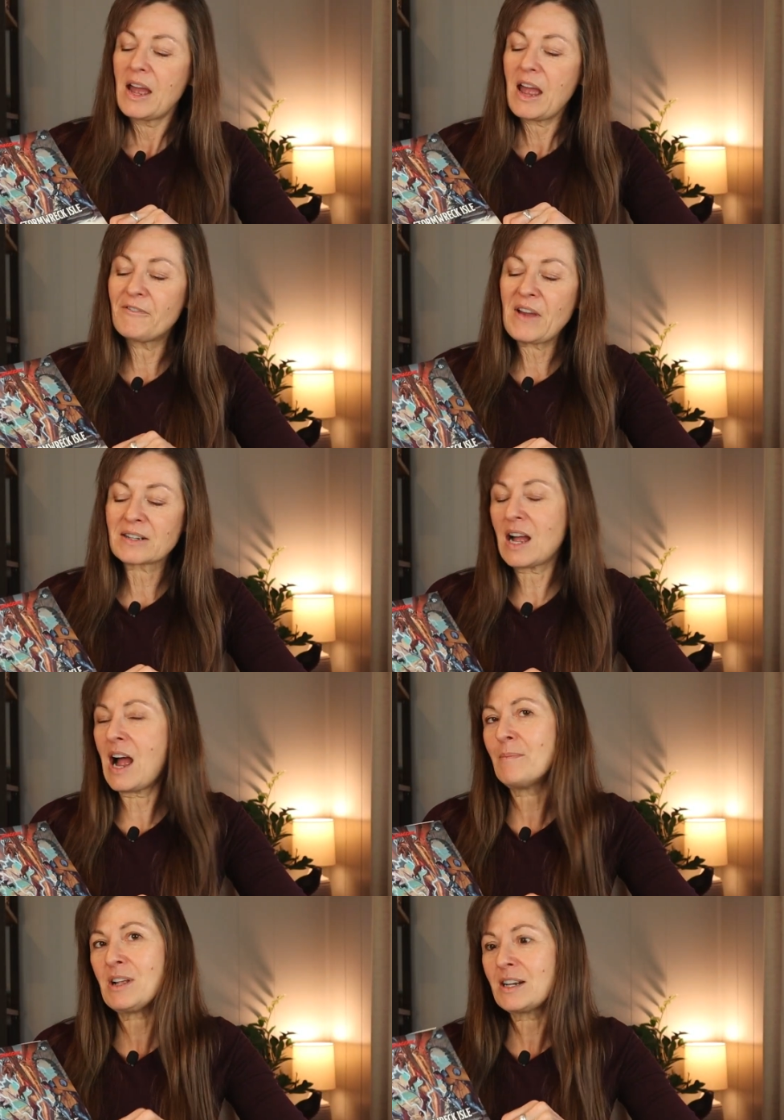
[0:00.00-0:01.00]
In fact,
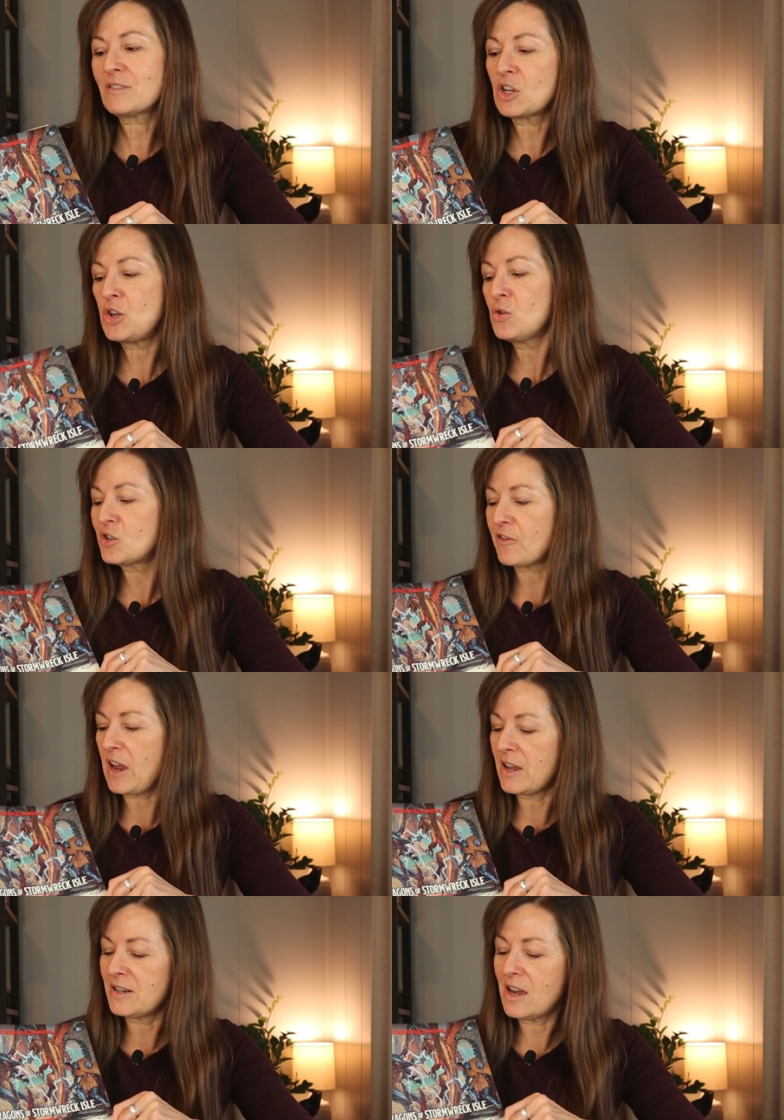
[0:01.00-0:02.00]
I'm not even a huge
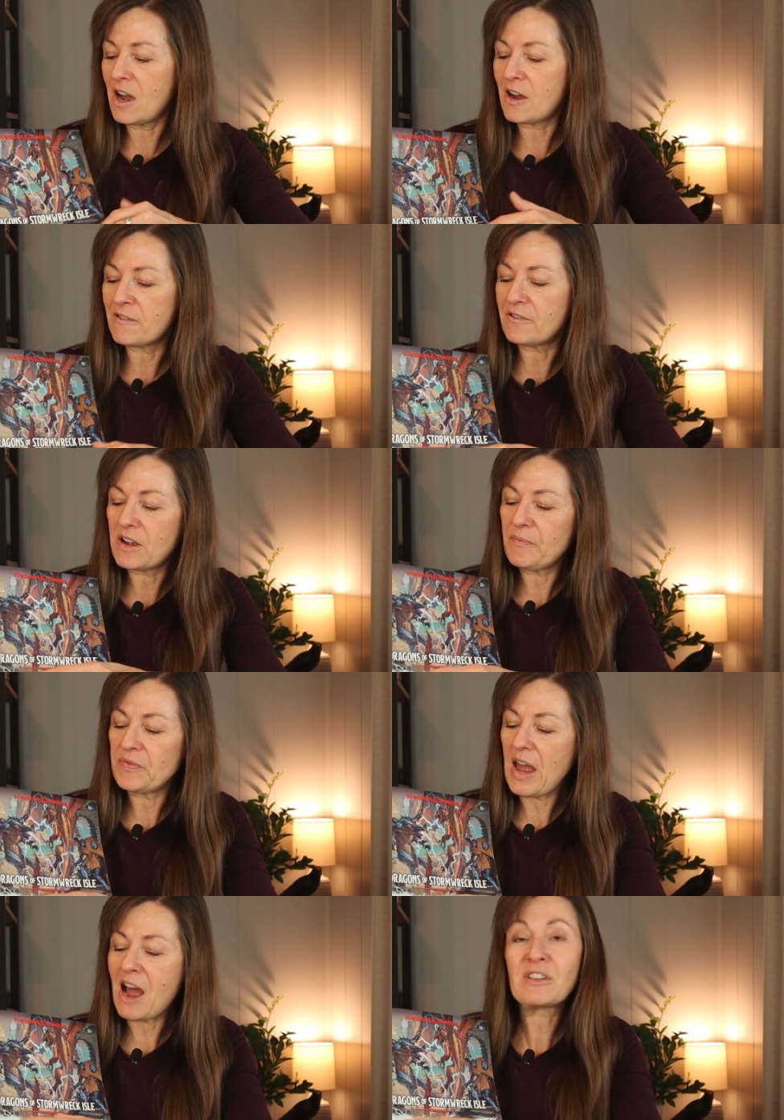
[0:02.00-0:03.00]
fan of
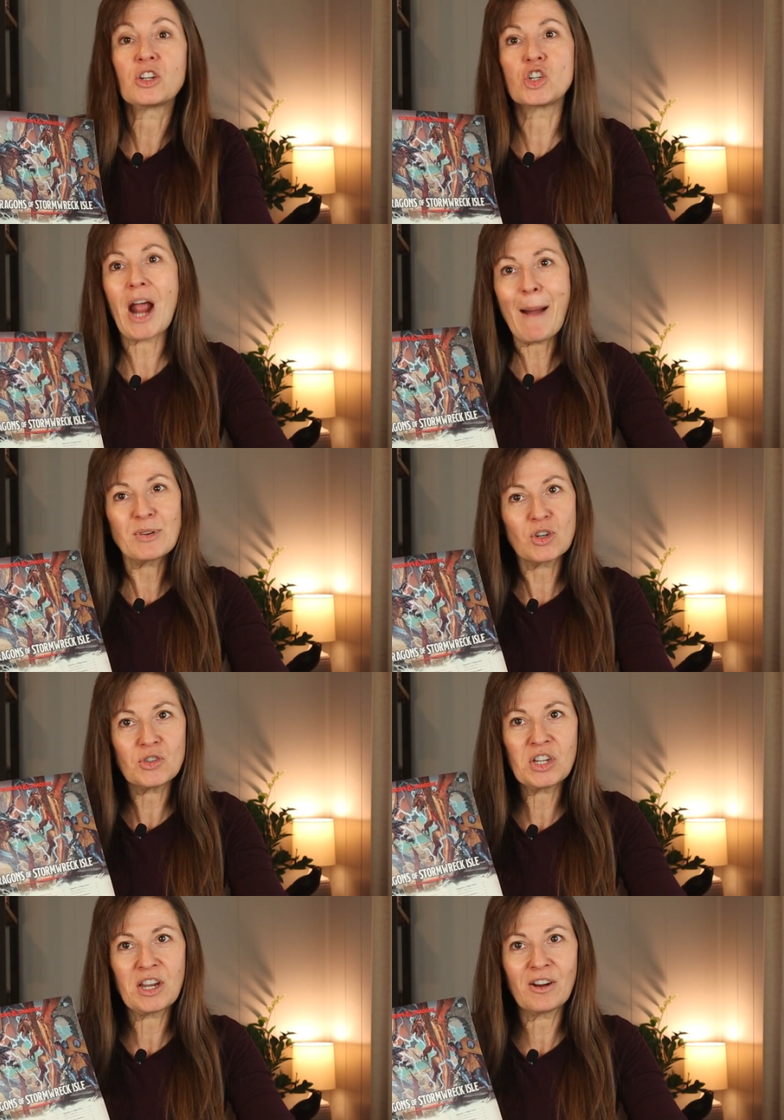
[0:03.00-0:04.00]
having the
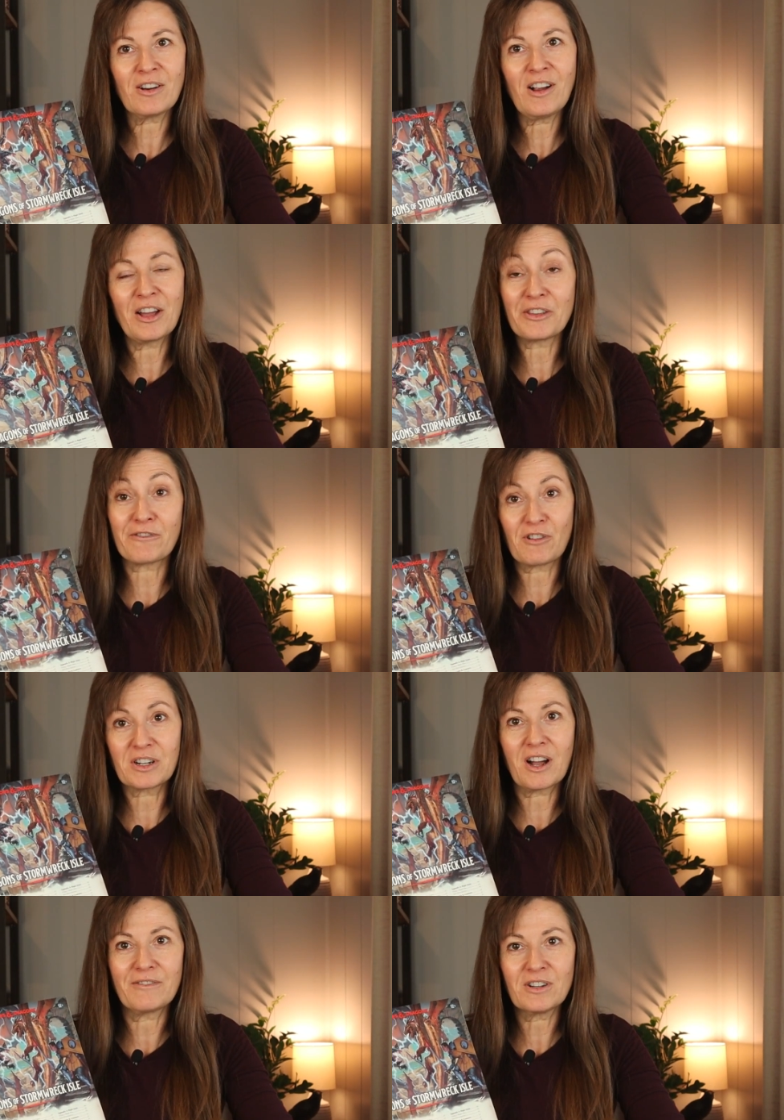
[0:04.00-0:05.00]
chapters here on the front
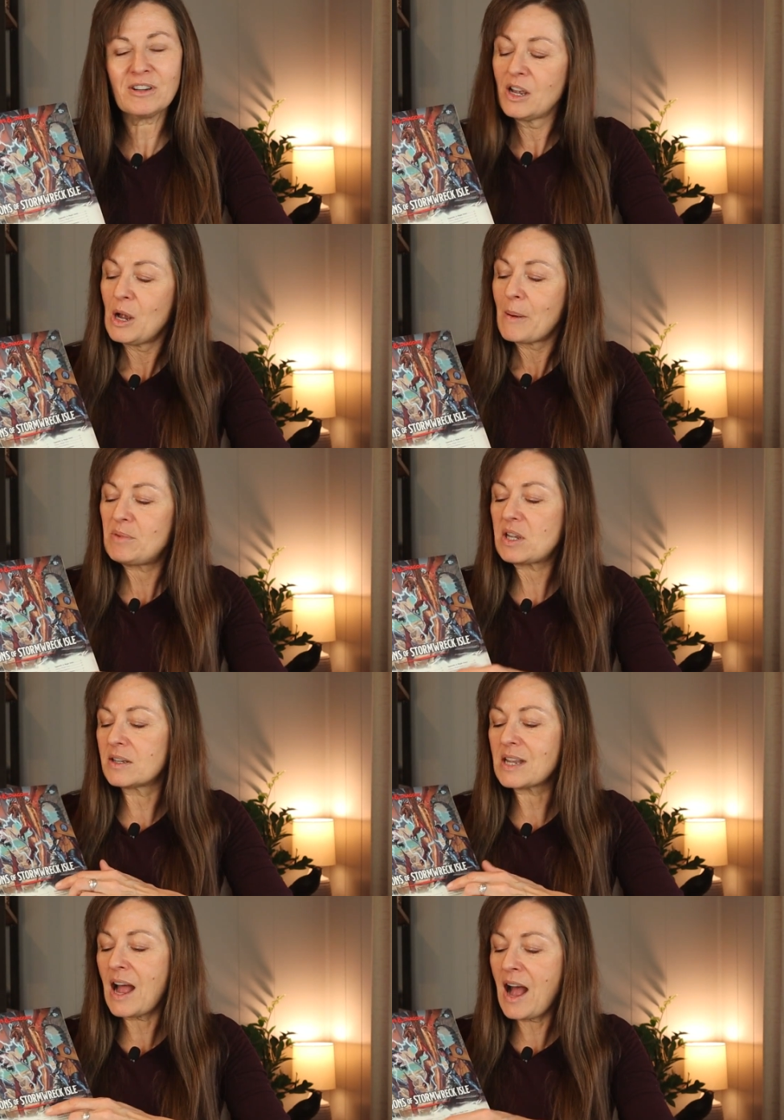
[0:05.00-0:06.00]
cover,
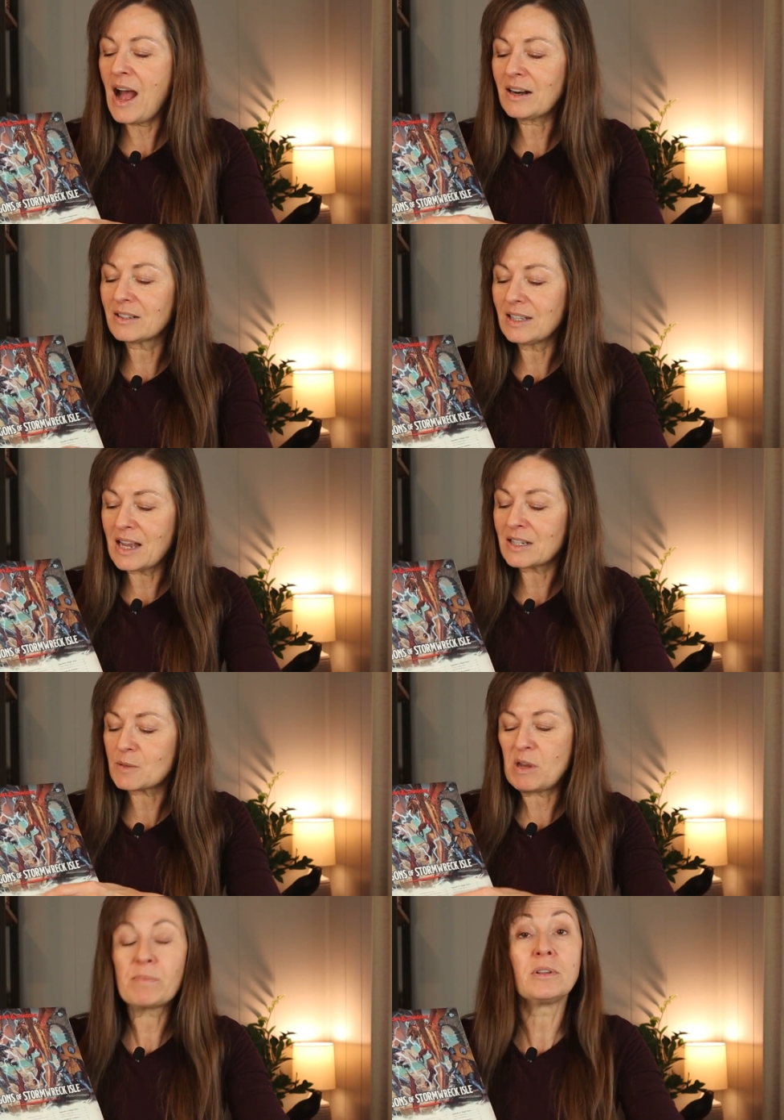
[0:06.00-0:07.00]
because at a glance,
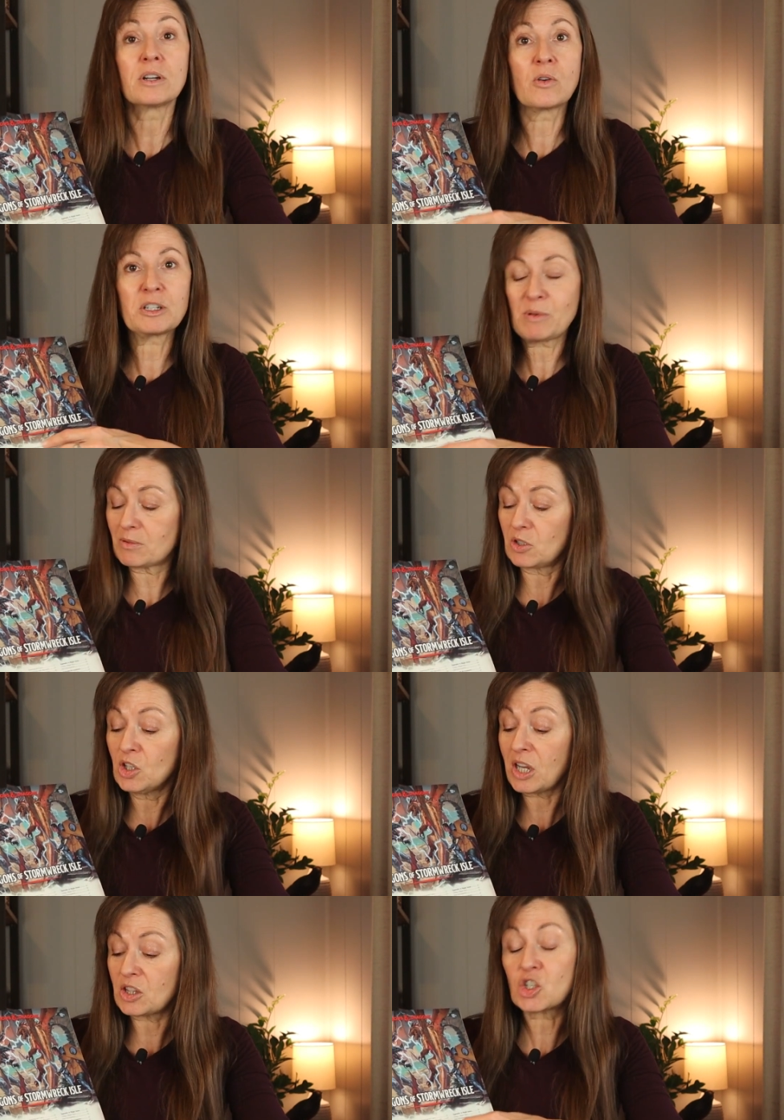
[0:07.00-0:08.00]
people are going to be able to
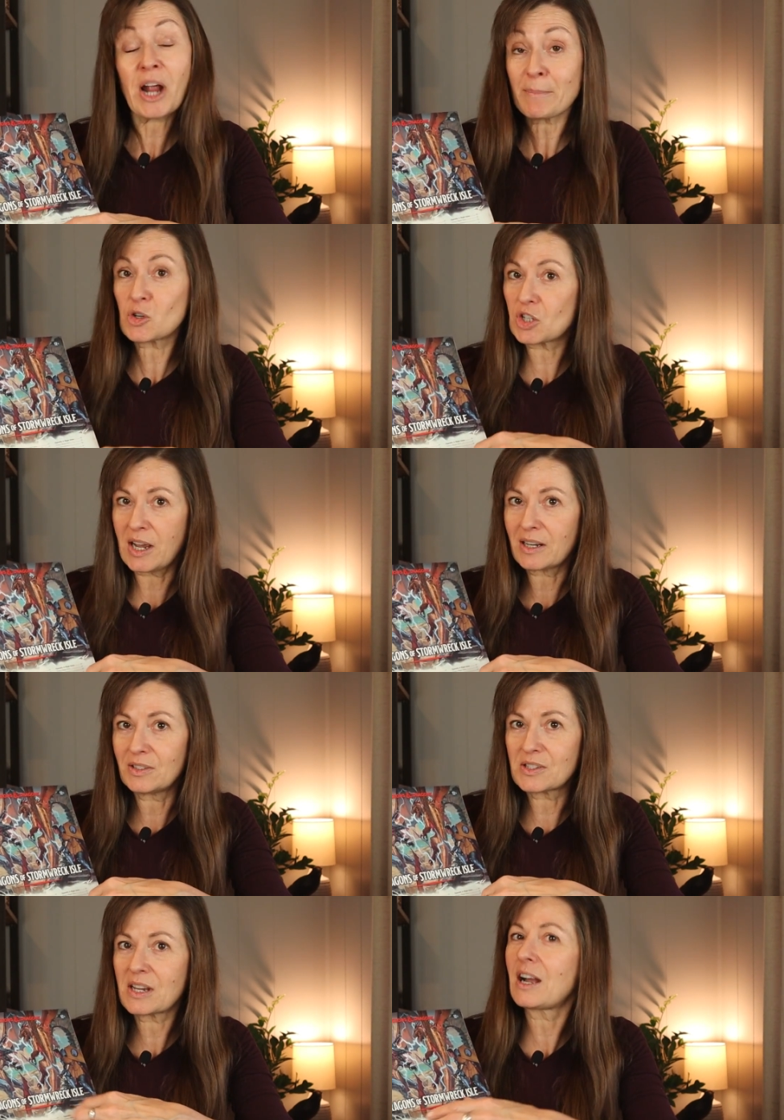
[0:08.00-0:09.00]
look at the chapter
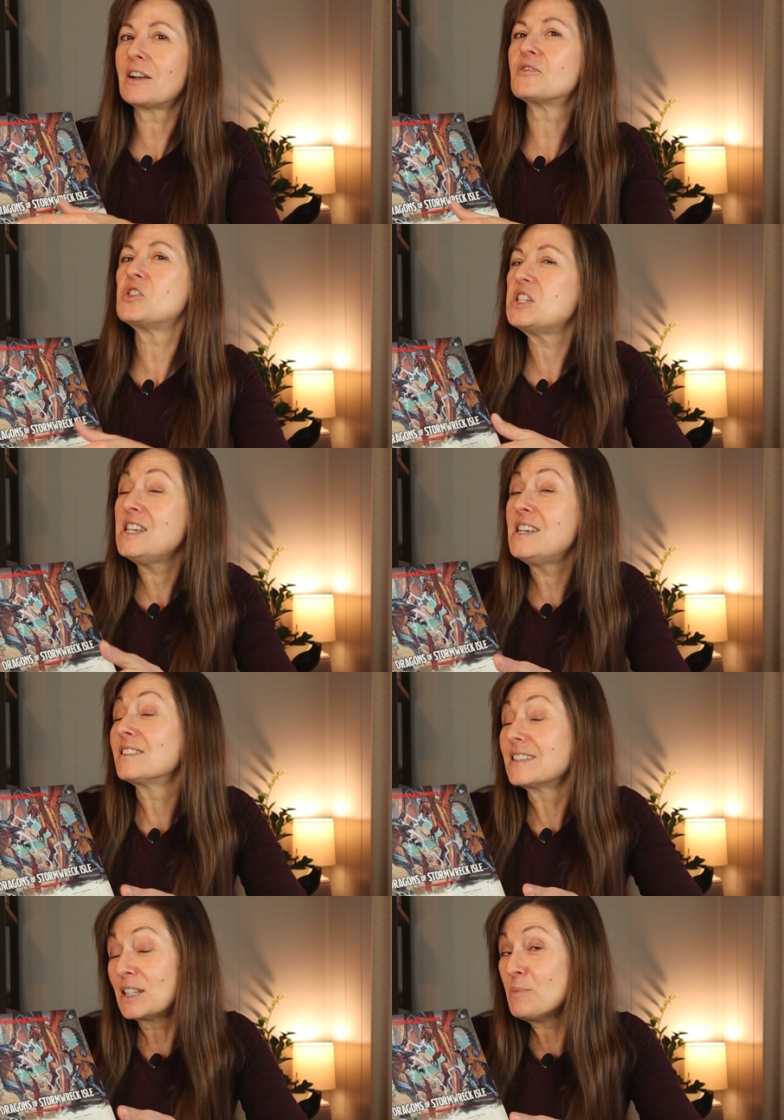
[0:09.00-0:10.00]
titles and kind of see a
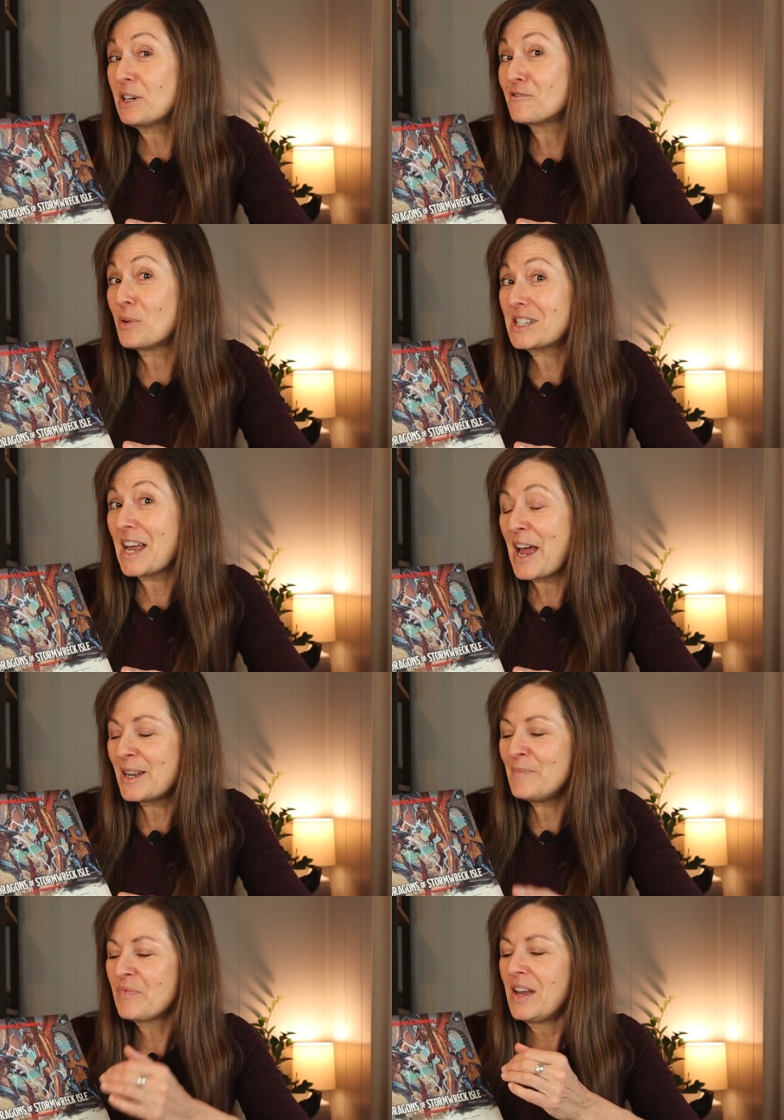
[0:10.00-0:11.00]
little bit of what's ahead.